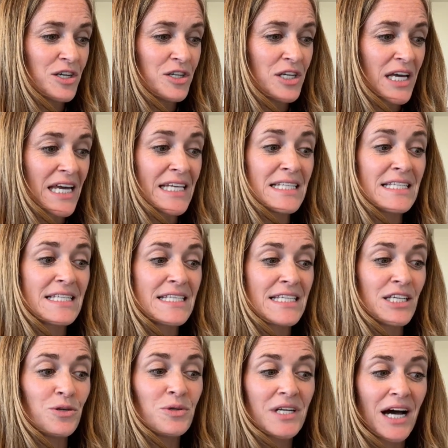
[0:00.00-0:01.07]
In
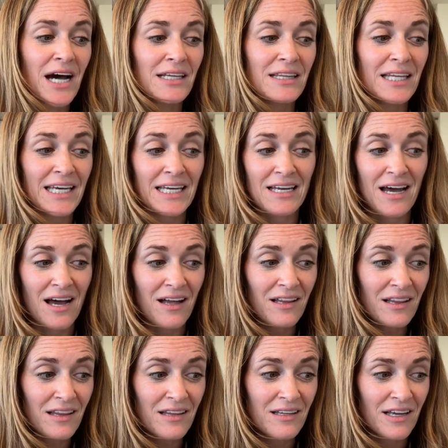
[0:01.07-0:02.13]
Ciudad
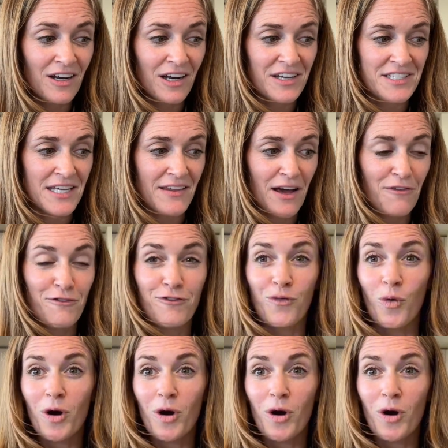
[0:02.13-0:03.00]
Leonal, how do you say that? 4